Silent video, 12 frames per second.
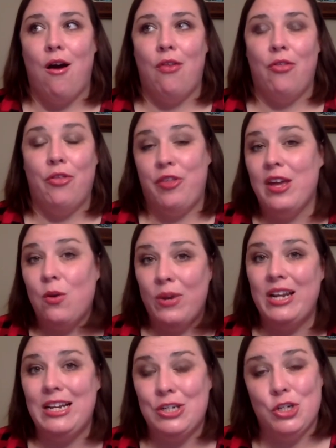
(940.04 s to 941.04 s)
the thing
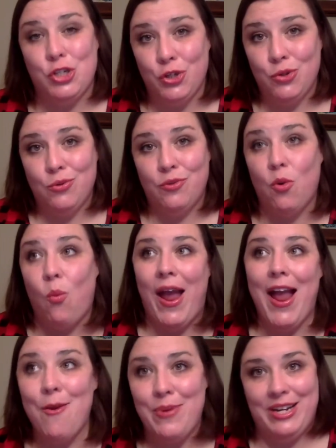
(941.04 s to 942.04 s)
we need to do, the
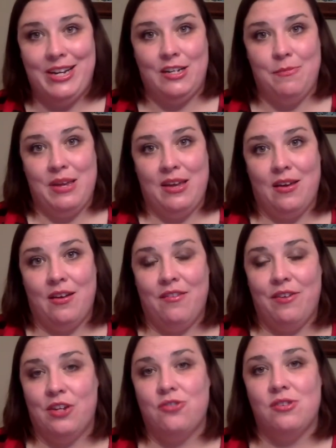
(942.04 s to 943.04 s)
way we need to be
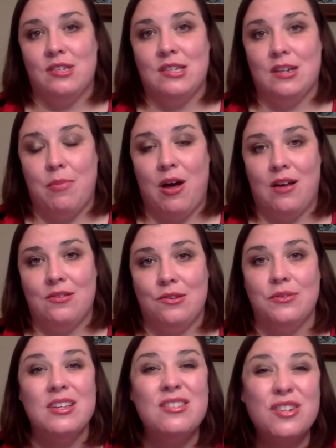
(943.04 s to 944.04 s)
evangelists and
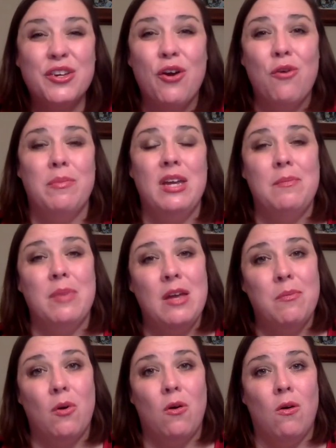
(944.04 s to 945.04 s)
apostles, is to go meet
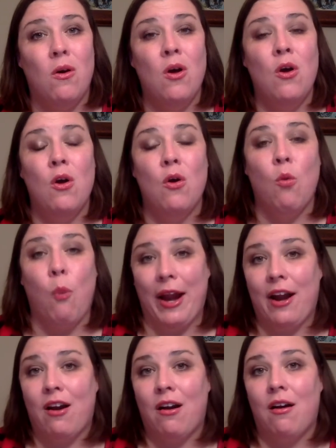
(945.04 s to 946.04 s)
people
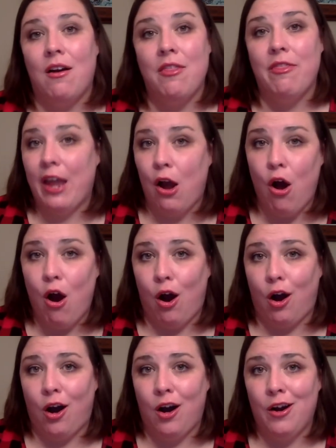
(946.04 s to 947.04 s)
where they
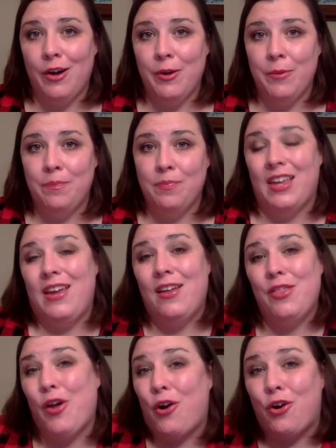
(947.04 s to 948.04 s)
are,
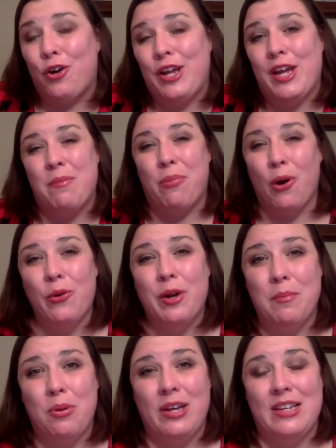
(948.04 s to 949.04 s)
in the hurting and
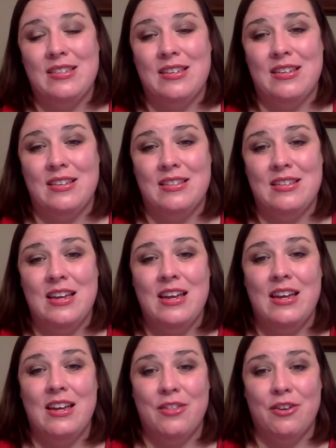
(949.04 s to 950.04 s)
broken places
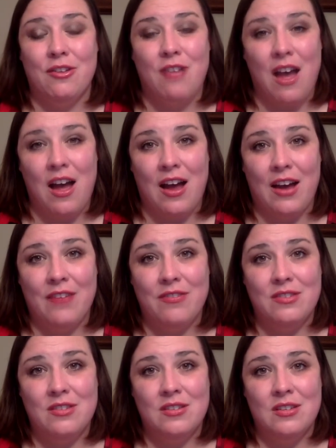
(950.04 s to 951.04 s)
in their
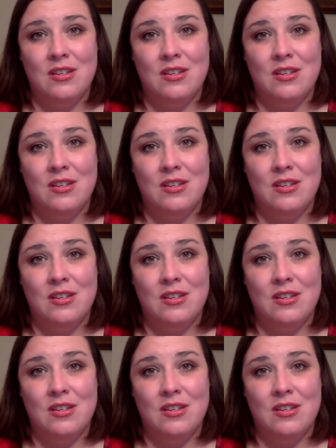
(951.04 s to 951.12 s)
lives,